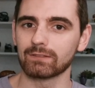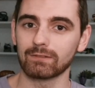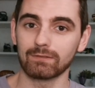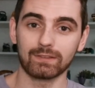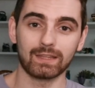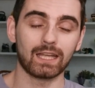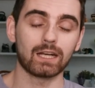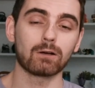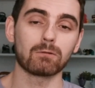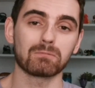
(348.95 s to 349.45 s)
If
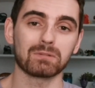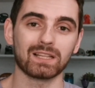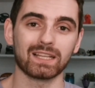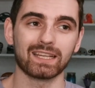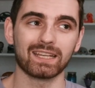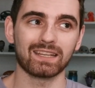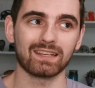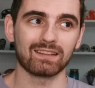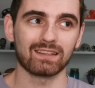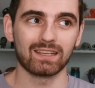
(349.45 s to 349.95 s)
they don't
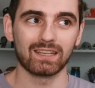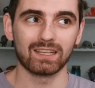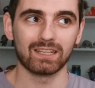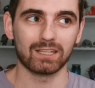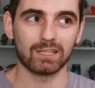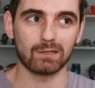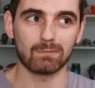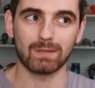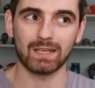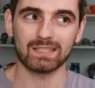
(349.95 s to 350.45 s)
play it,
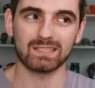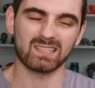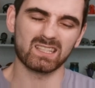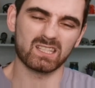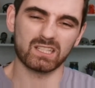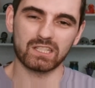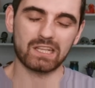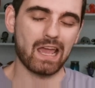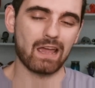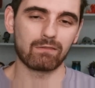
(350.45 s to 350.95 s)
you basically
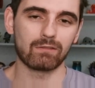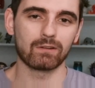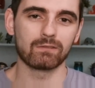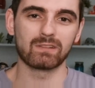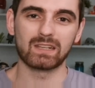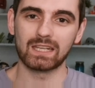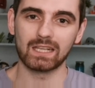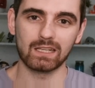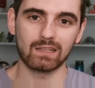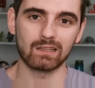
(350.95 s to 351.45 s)
just have a
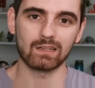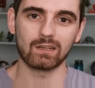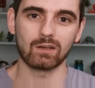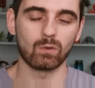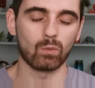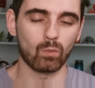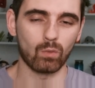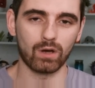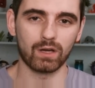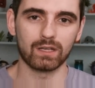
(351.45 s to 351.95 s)
vanilla
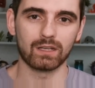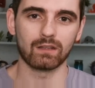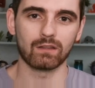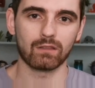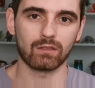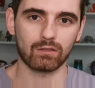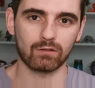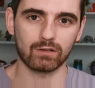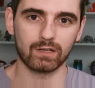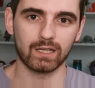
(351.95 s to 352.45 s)

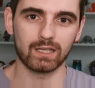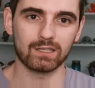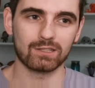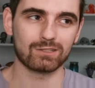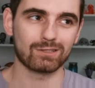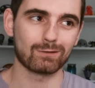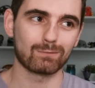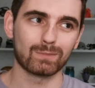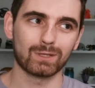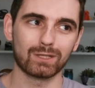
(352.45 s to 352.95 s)
1/3,
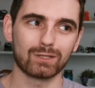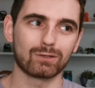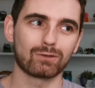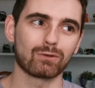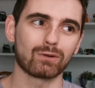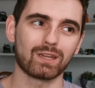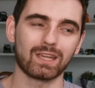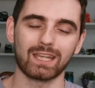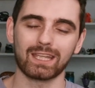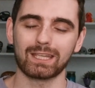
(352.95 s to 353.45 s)
assuming you
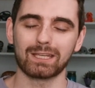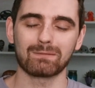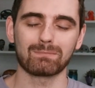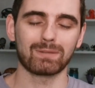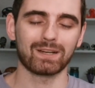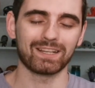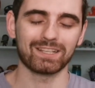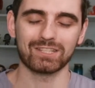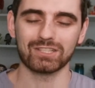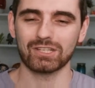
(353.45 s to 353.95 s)
don't get hit
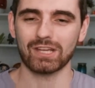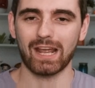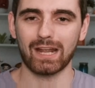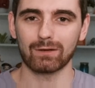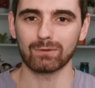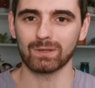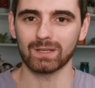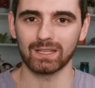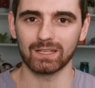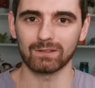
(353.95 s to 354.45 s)
by
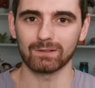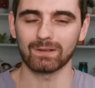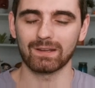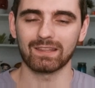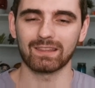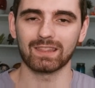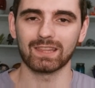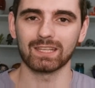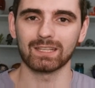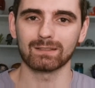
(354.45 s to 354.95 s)
Shadow King or
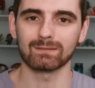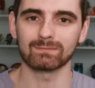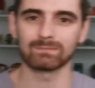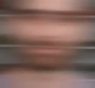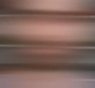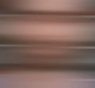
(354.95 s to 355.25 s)
anything.